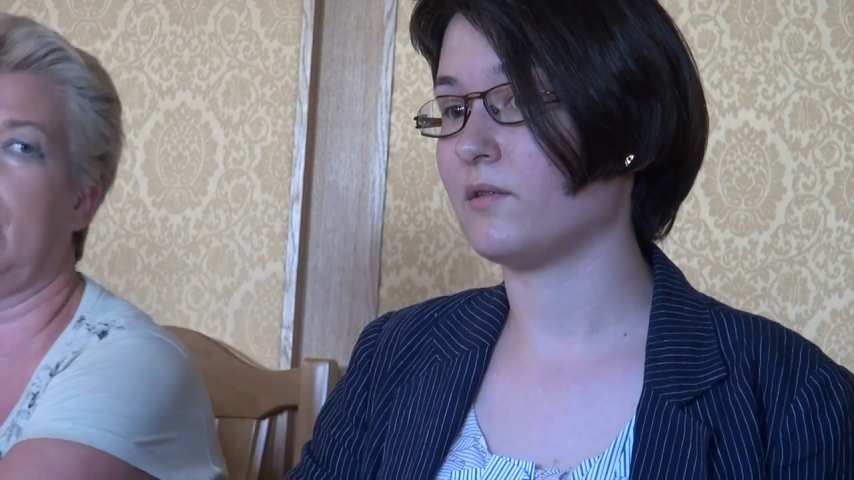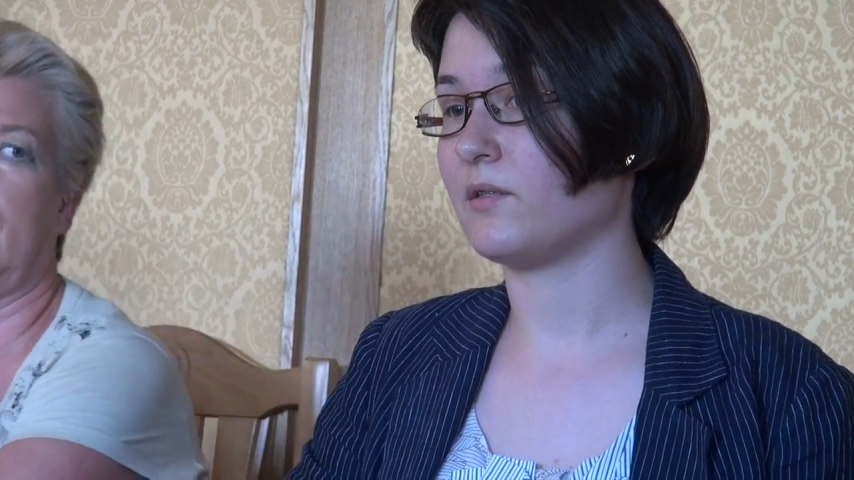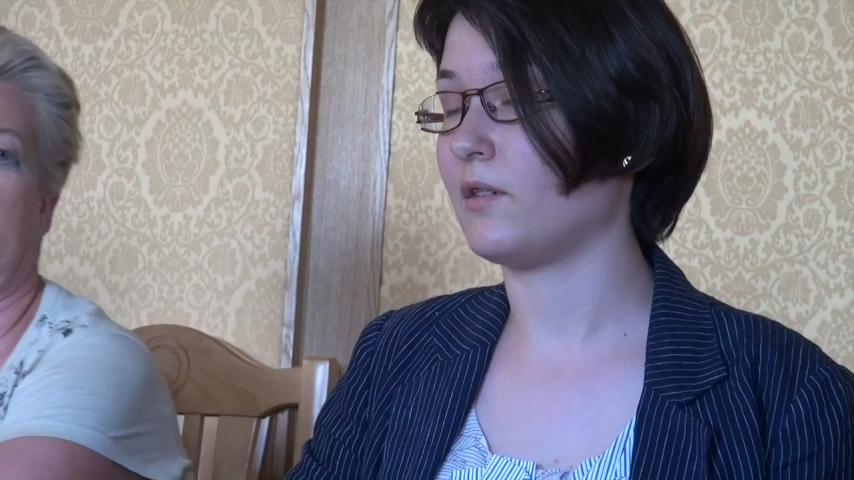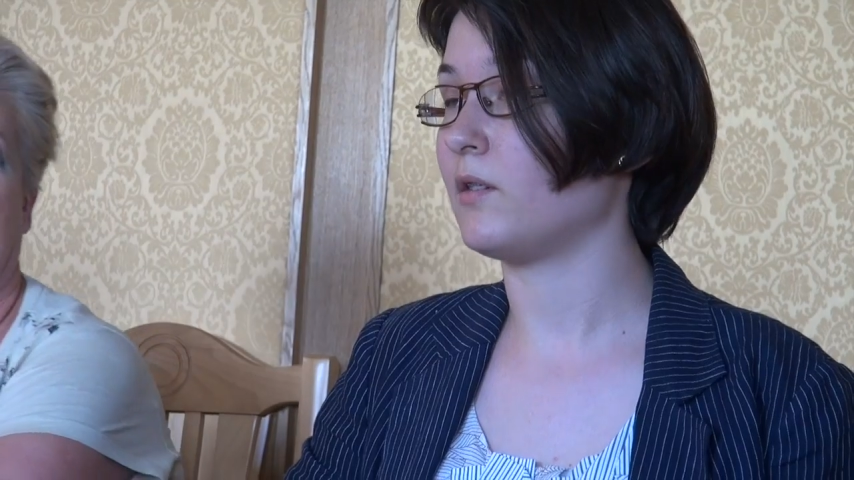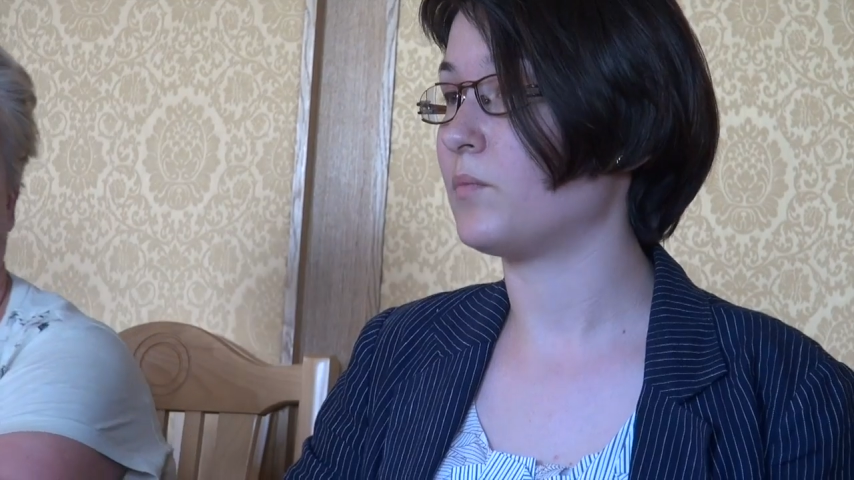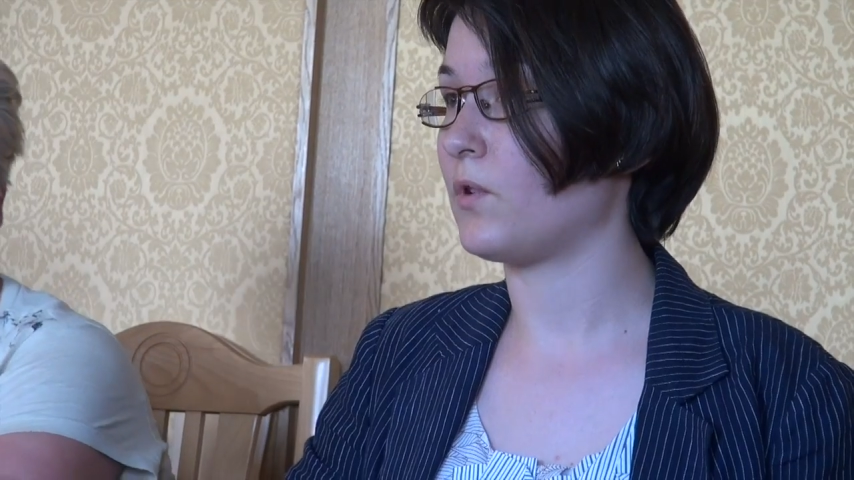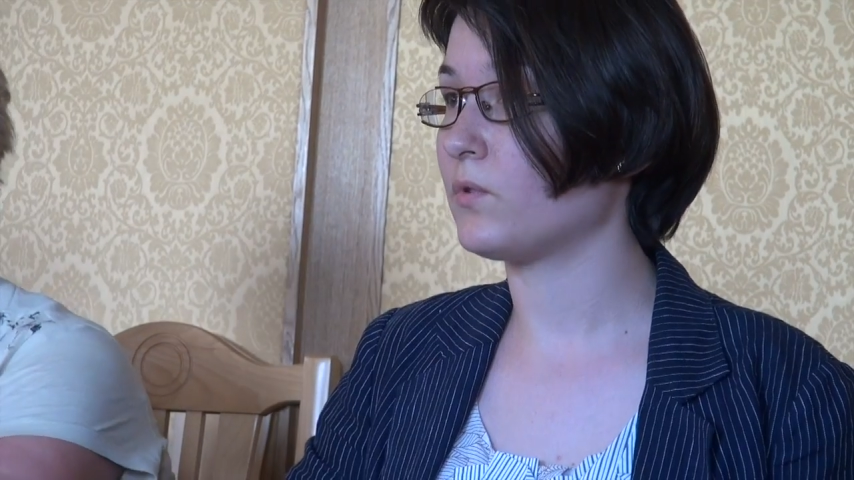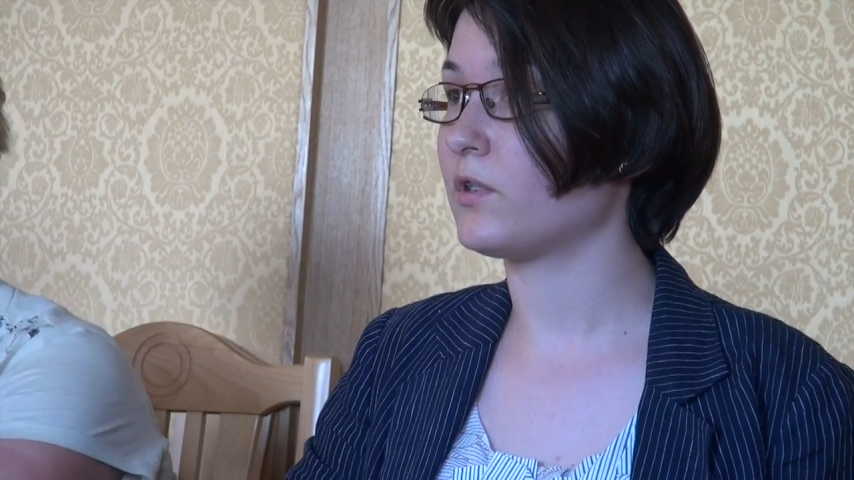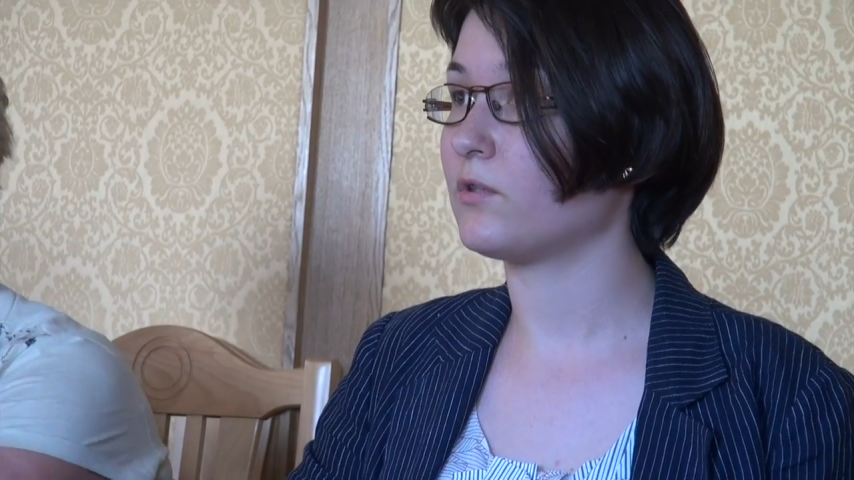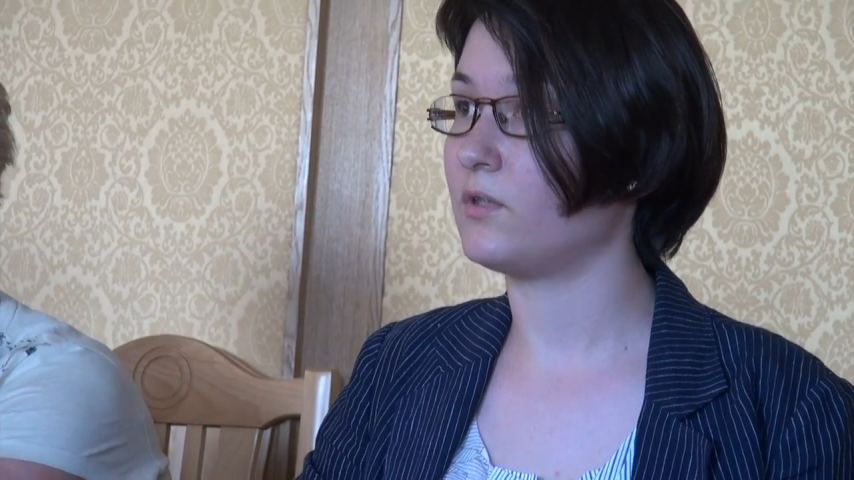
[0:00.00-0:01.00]
study
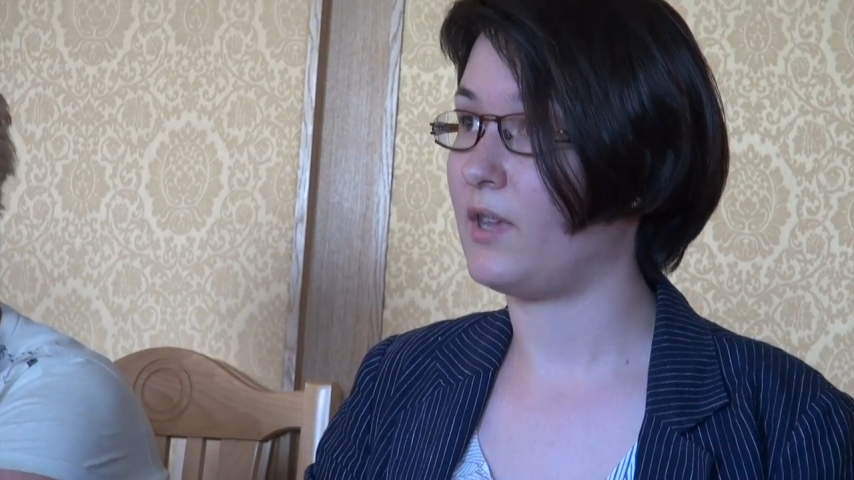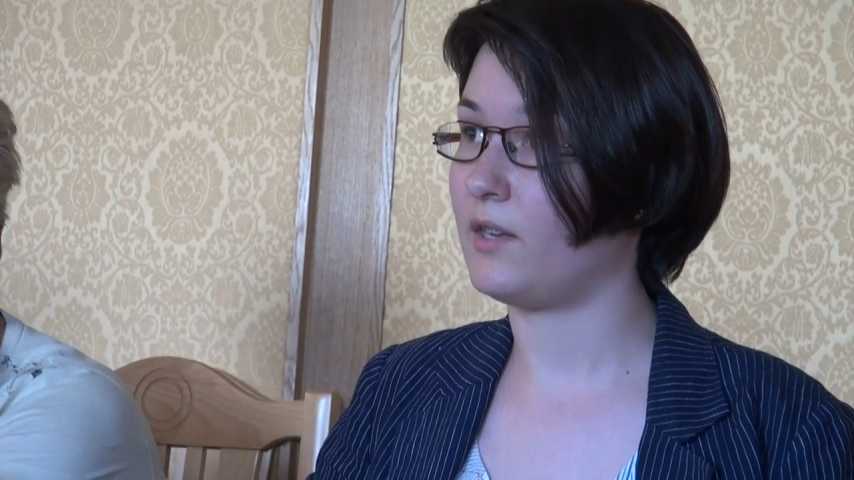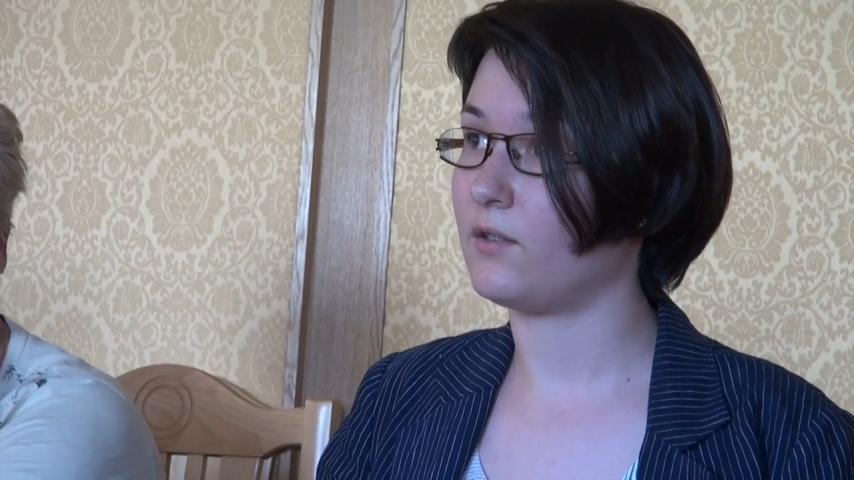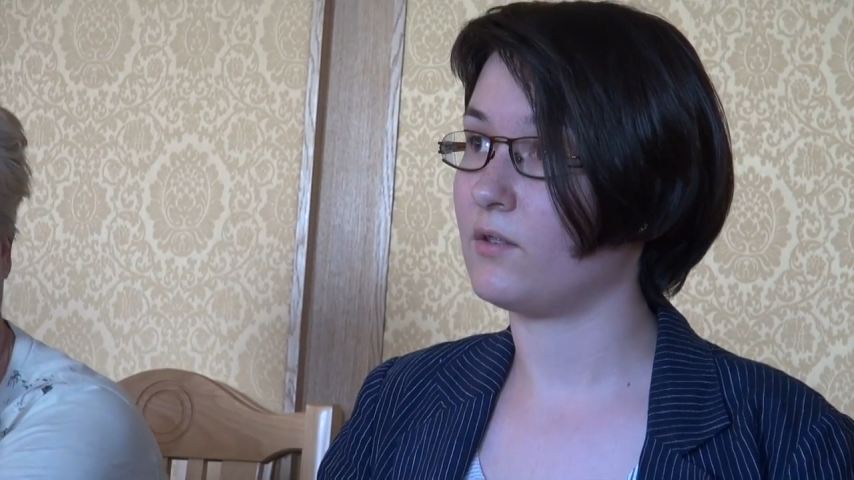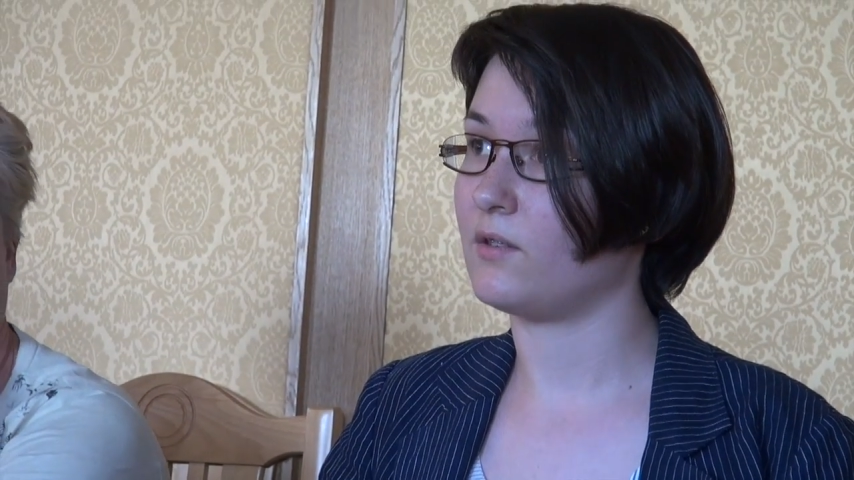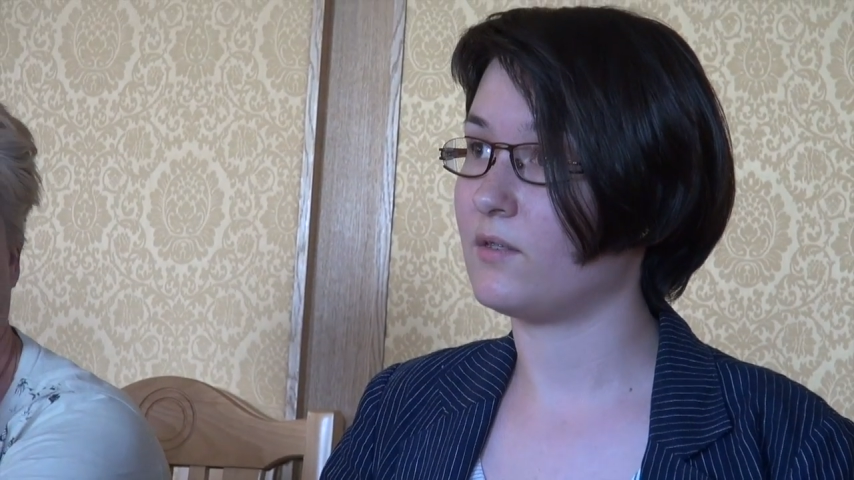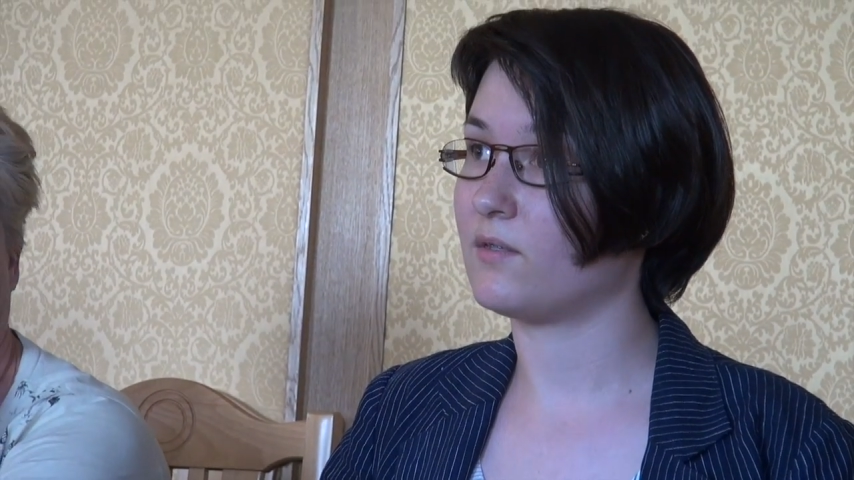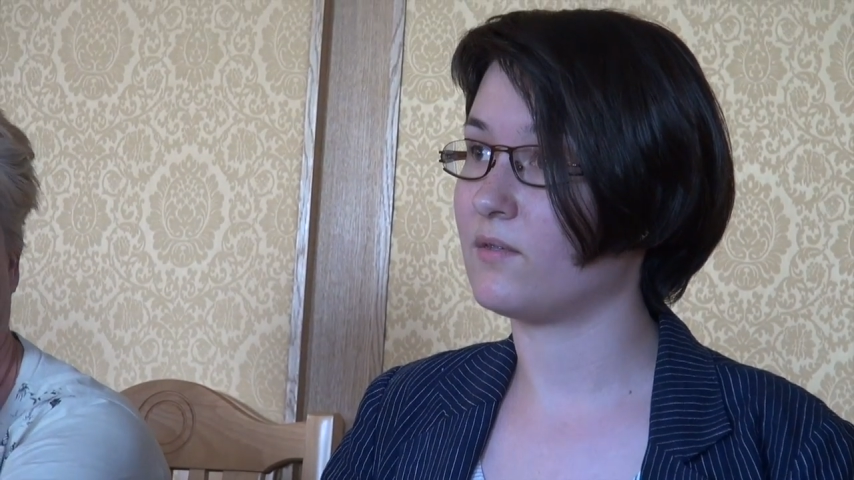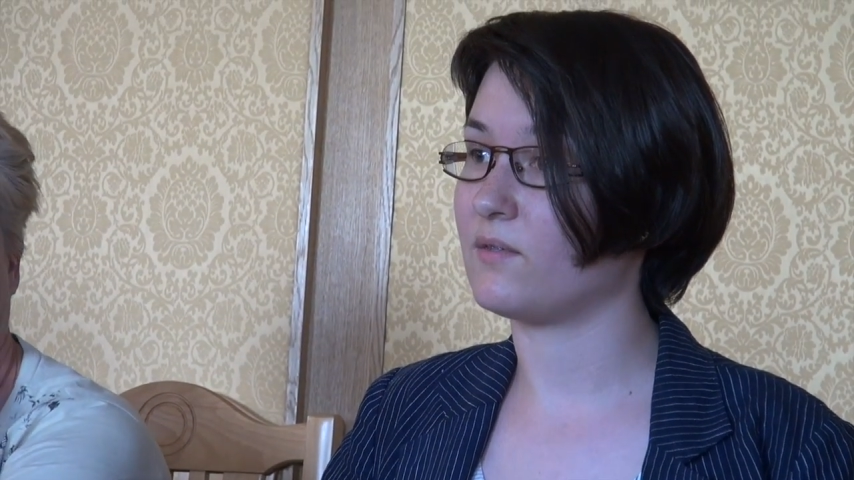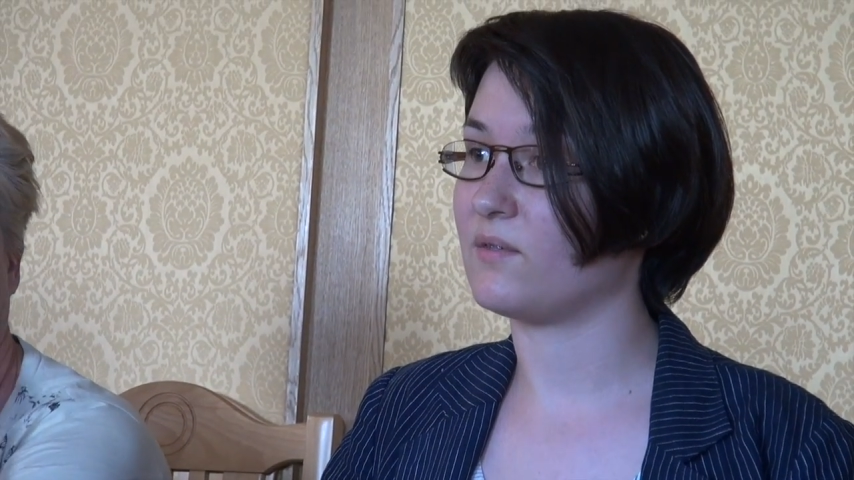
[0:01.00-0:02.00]
abroad coordinator,
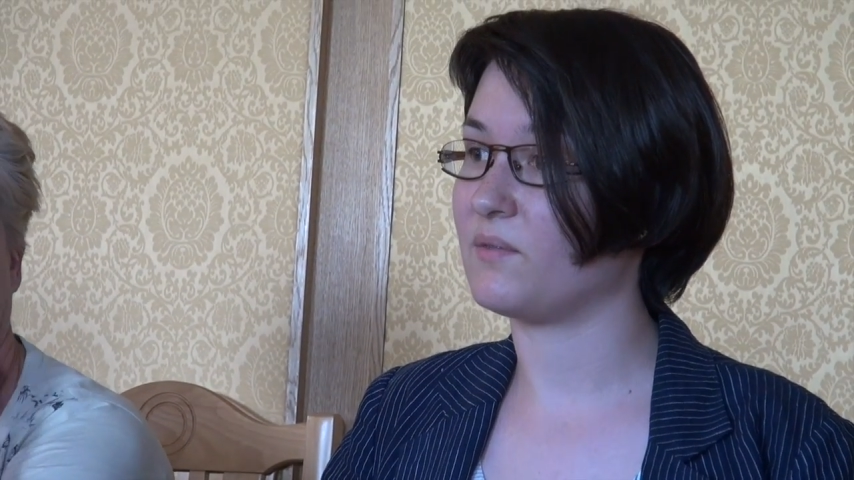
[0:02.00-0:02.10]
it's